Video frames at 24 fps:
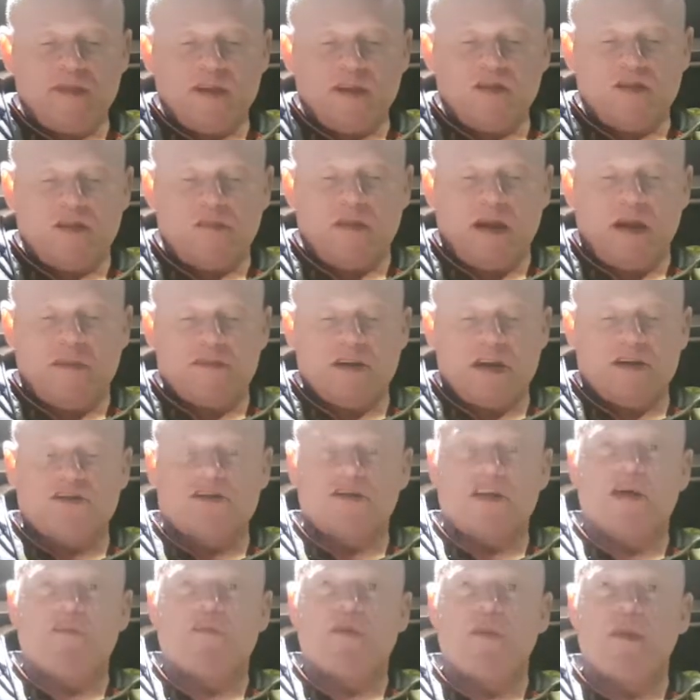Sometimes I'll
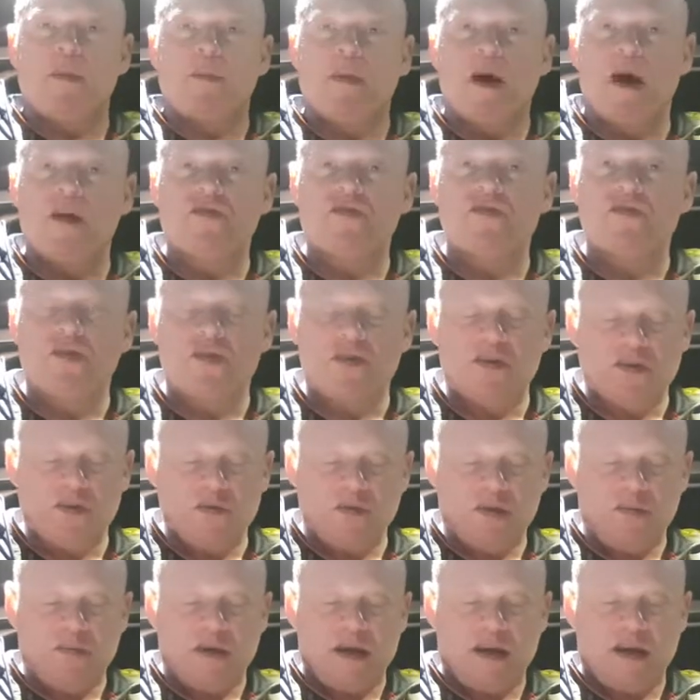sleep with my pants on, you know
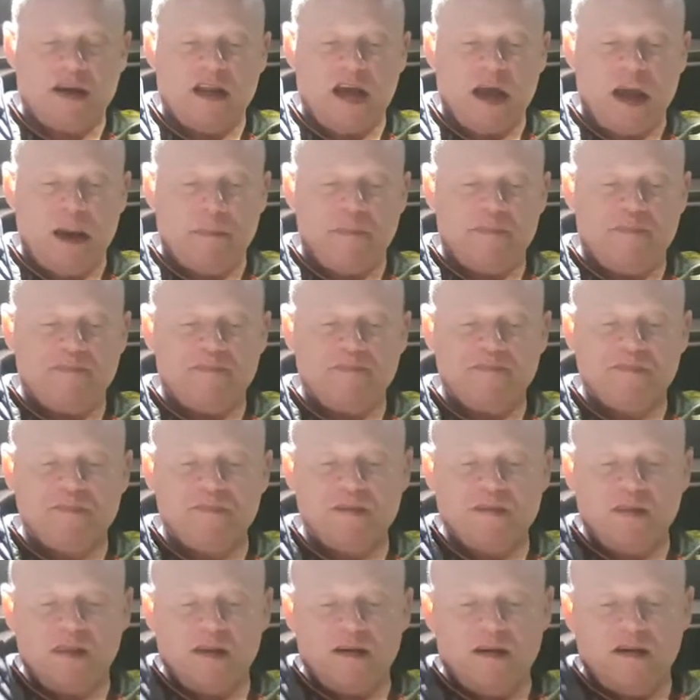what I mean?
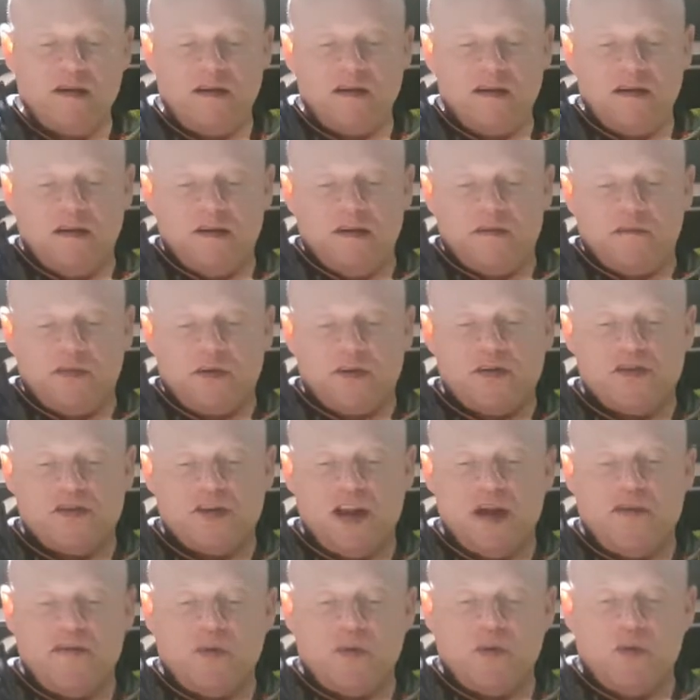Because you
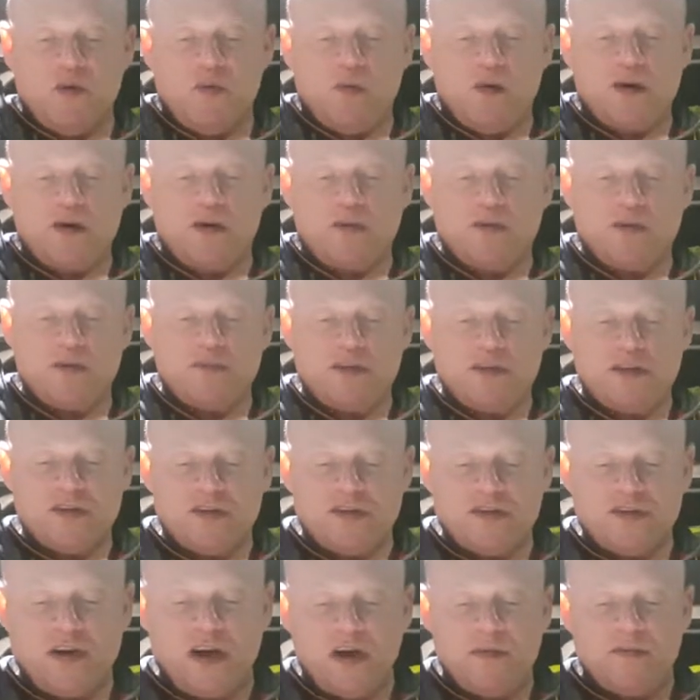never know when you're going to be
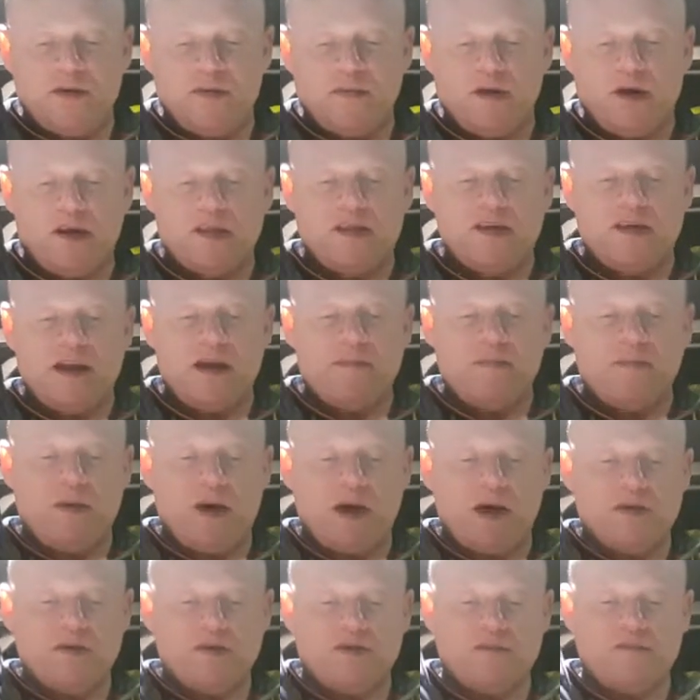disturbed in the middle of the night
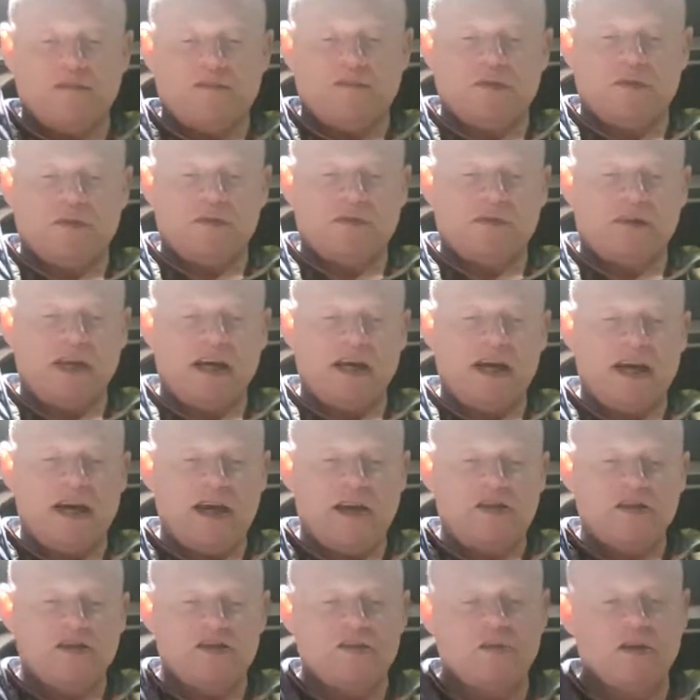by some fucking dickhead
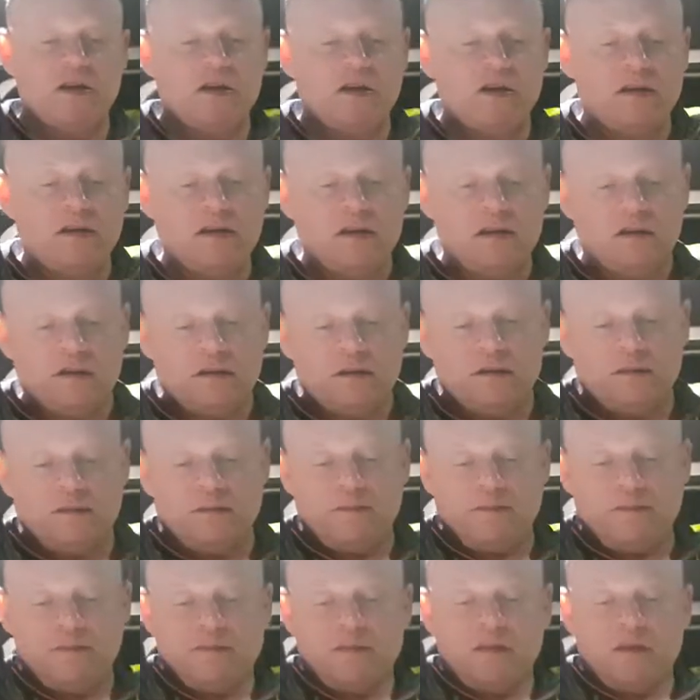or something.
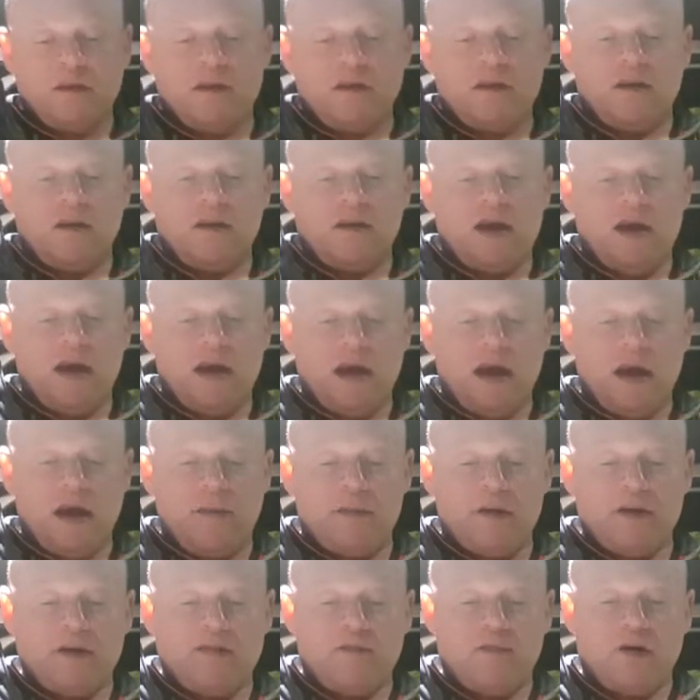You
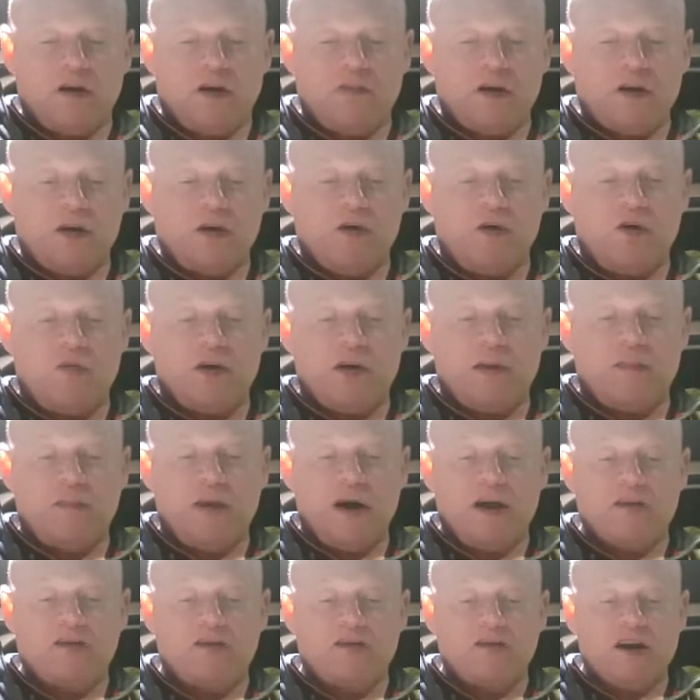didn't want to be caught with your
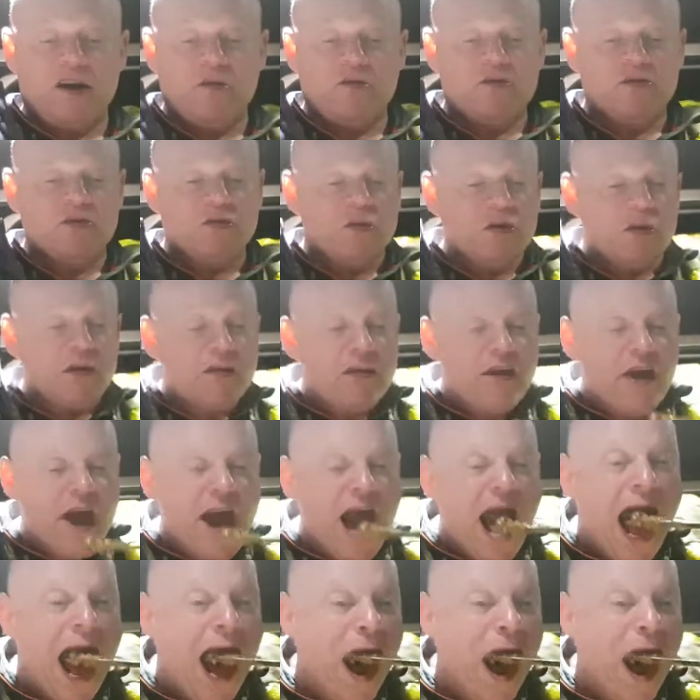pants down, sort of thing.